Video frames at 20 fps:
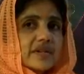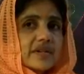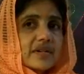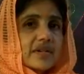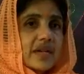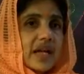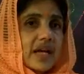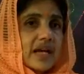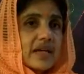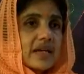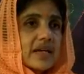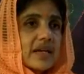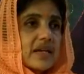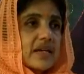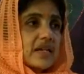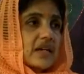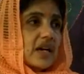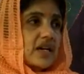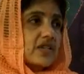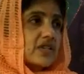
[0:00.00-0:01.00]
like
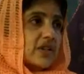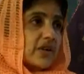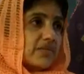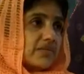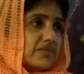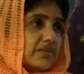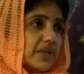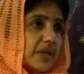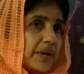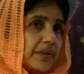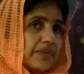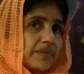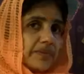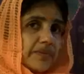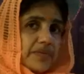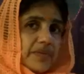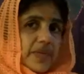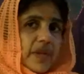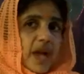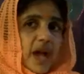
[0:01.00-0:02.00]

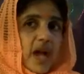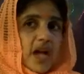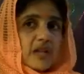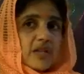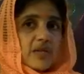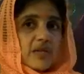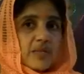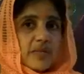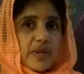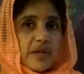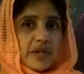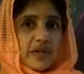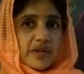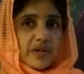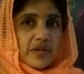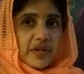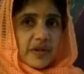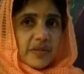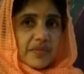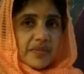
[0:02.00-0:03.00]
ashabdam,
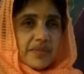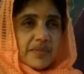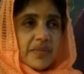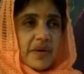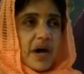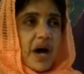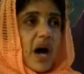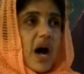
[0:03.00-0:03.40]
asparsham,